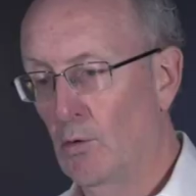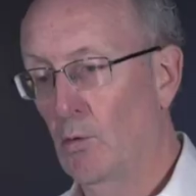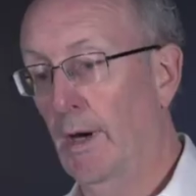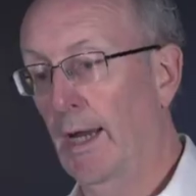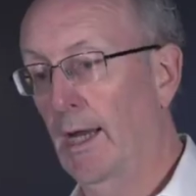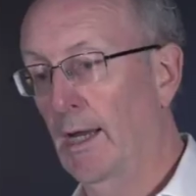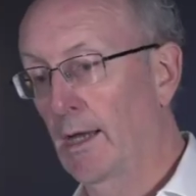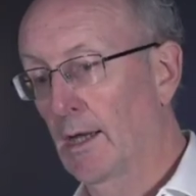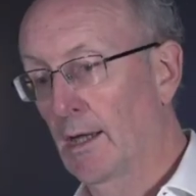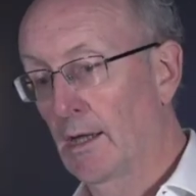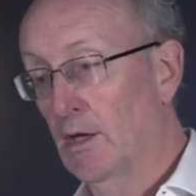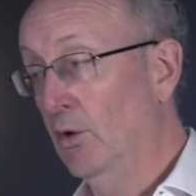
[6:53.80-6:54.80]
where
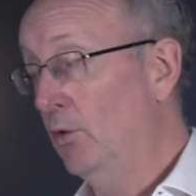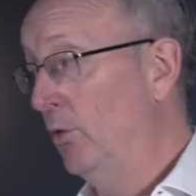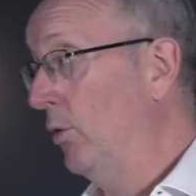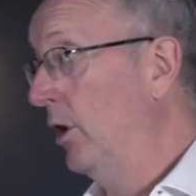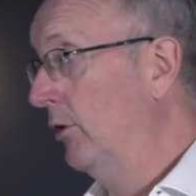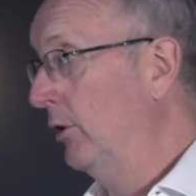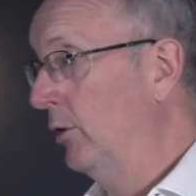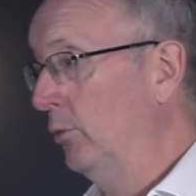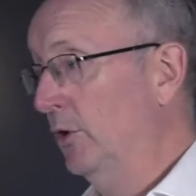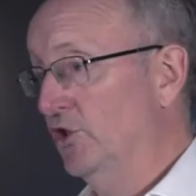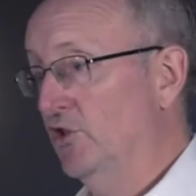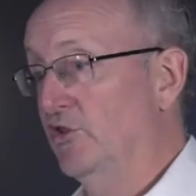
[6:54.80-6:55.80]
Coonawarra,
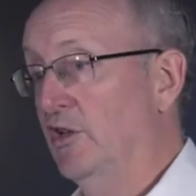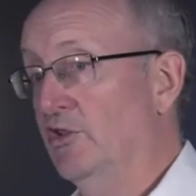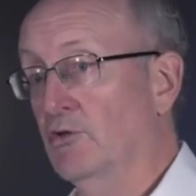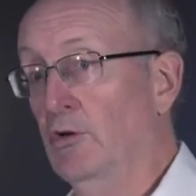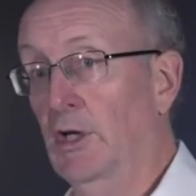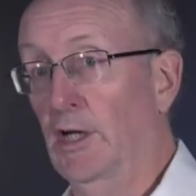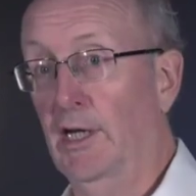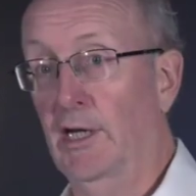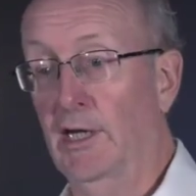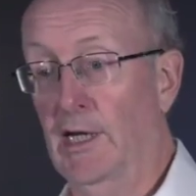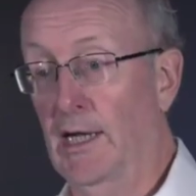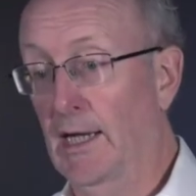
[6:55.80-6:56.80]
which is
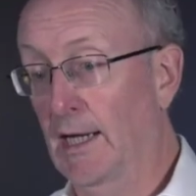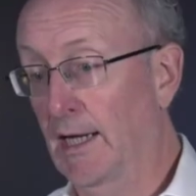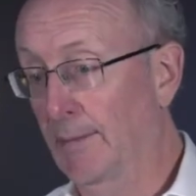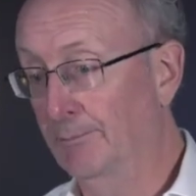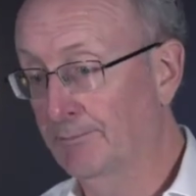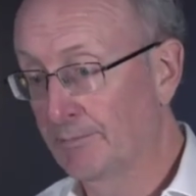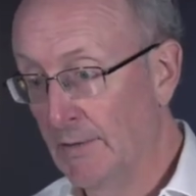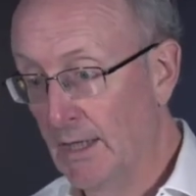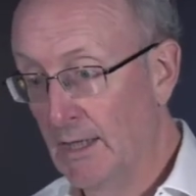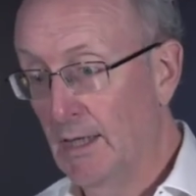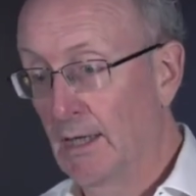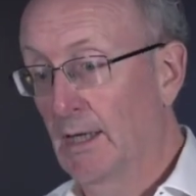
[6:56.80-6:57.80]
literally
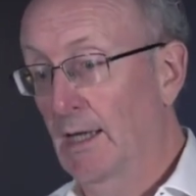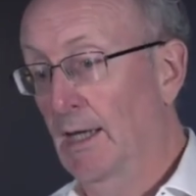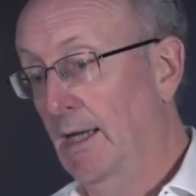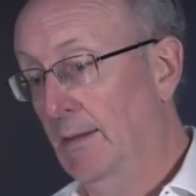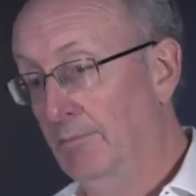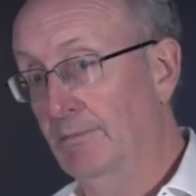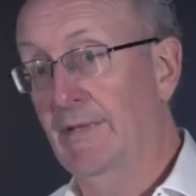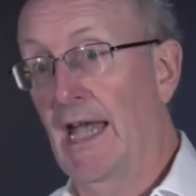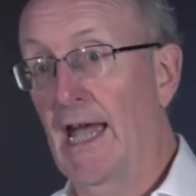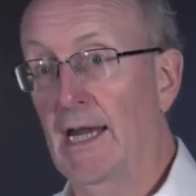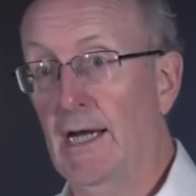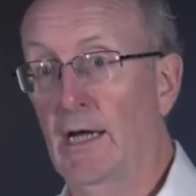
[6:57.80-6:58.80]

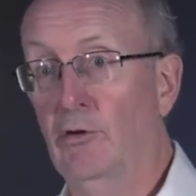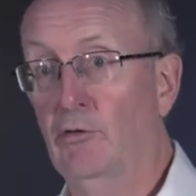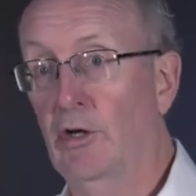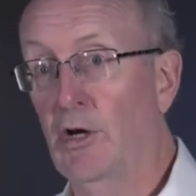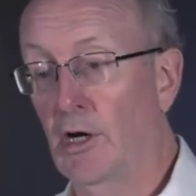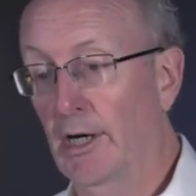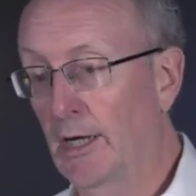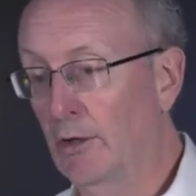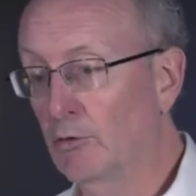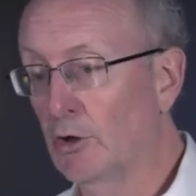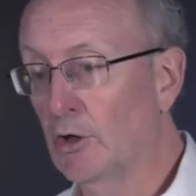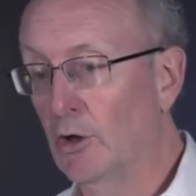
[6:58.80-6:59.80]
800,
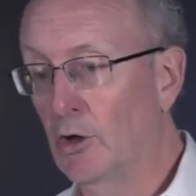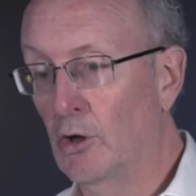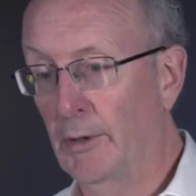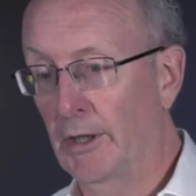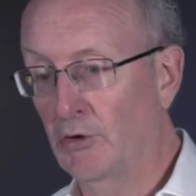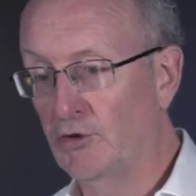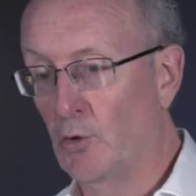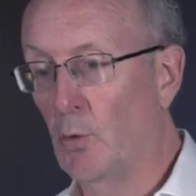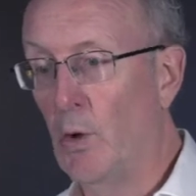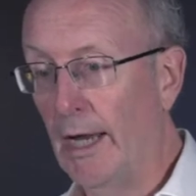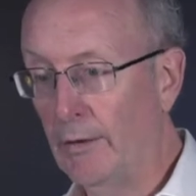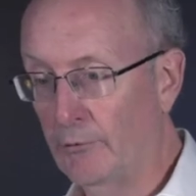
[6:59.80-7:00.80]
900 kilometres
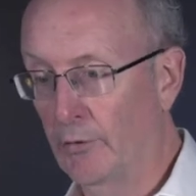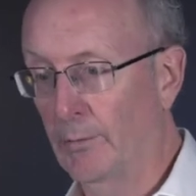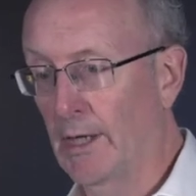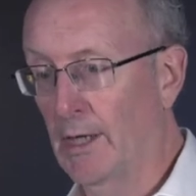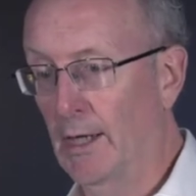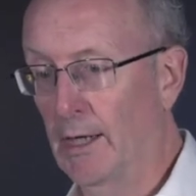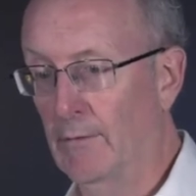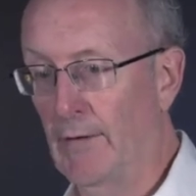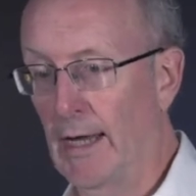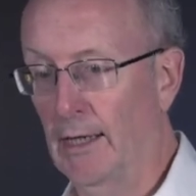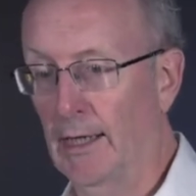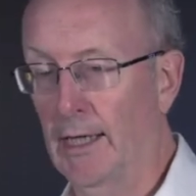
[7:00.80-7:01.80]
away from the Clare
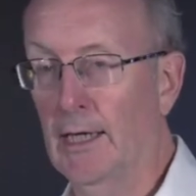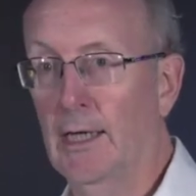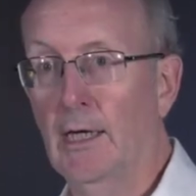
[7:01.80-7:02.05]
Valley,